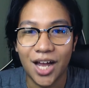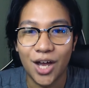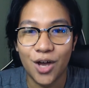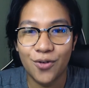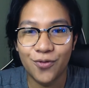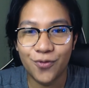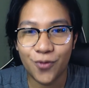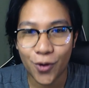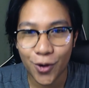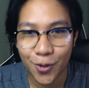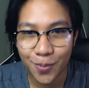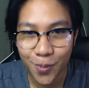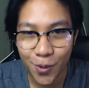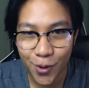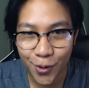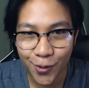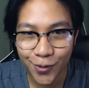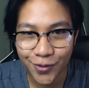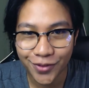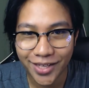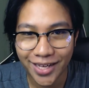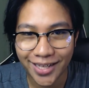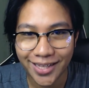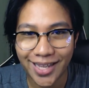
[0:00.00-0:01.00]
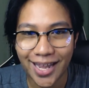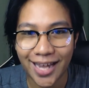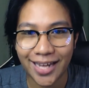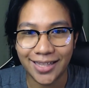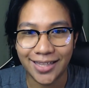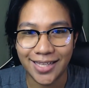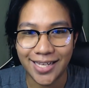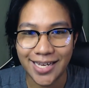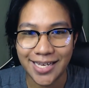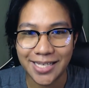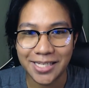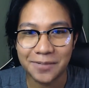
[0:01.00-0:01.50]
For more content like
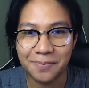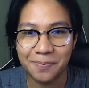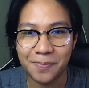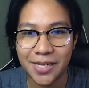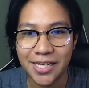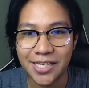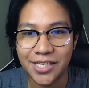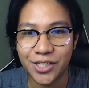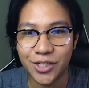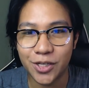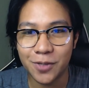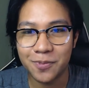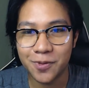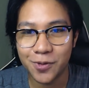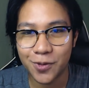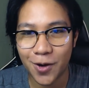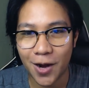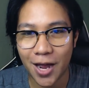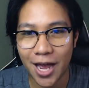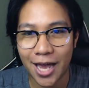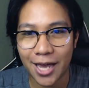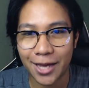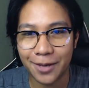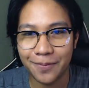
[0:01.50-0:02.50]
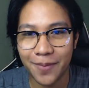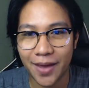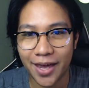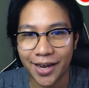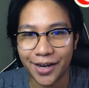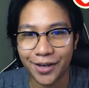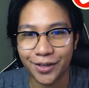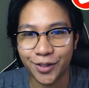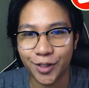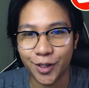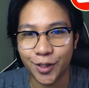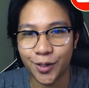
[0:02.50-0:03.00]
this, please subscribe
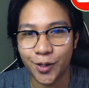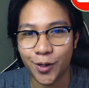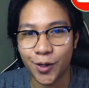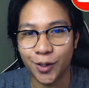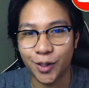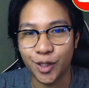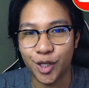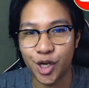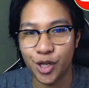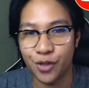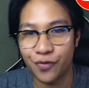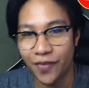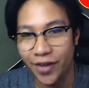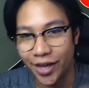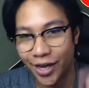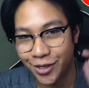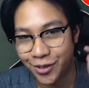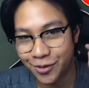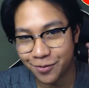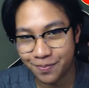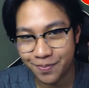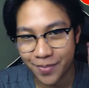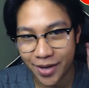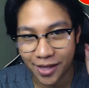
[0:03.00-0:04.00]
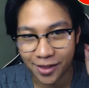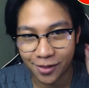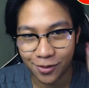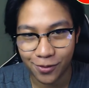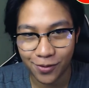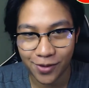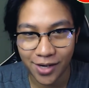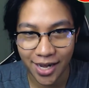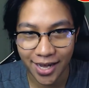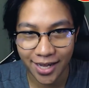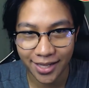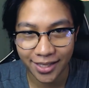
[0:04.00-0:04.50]
and turn on the notification bell
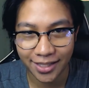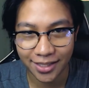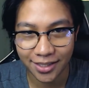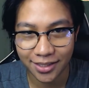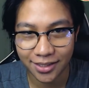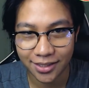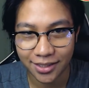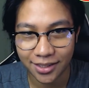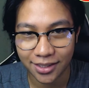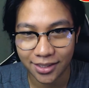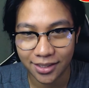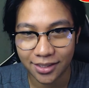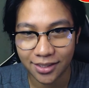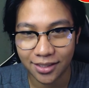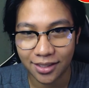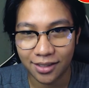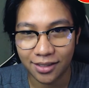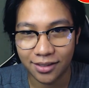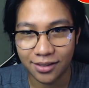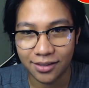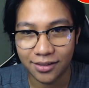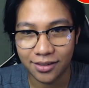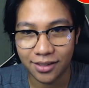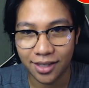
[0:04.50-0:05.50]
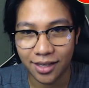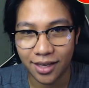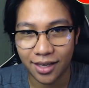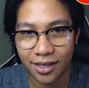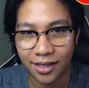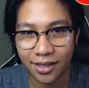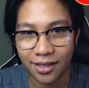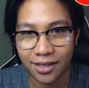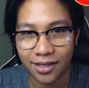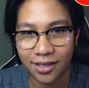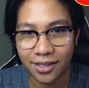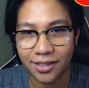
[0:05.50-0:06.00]
ulit.
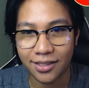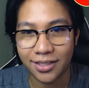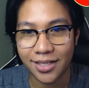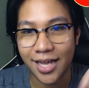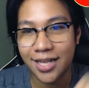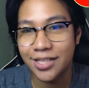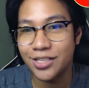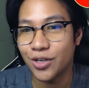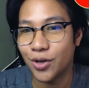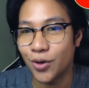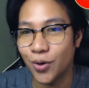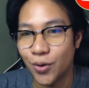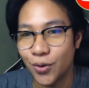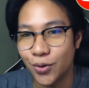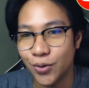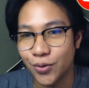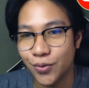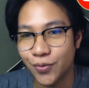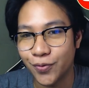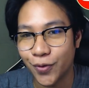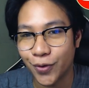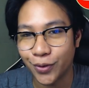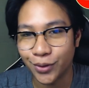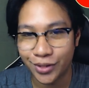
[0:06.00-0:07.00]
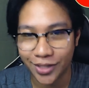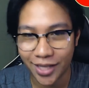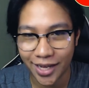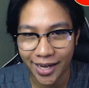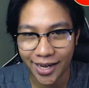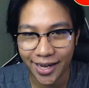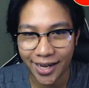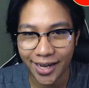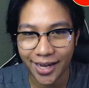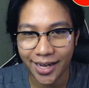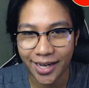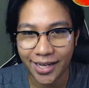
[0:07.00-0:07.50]
And that's all for
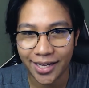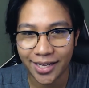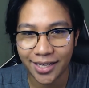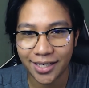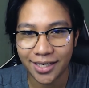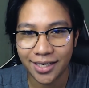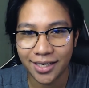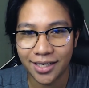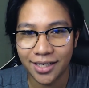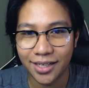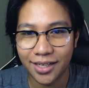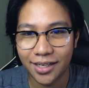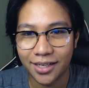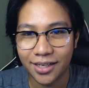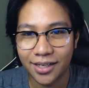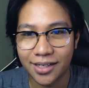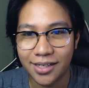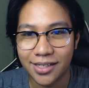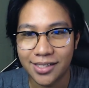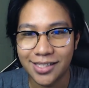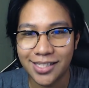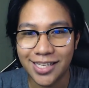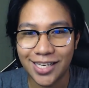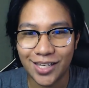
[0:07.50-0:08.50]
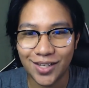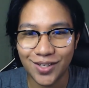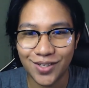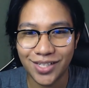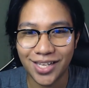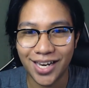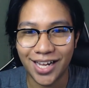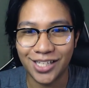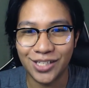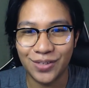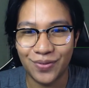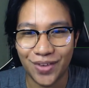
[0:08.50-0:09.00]
today. See you
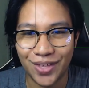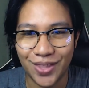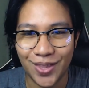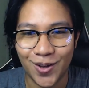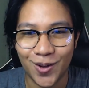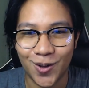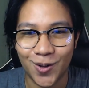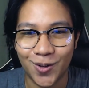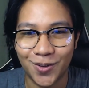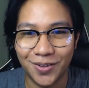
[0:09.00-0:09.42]
sa next video ko.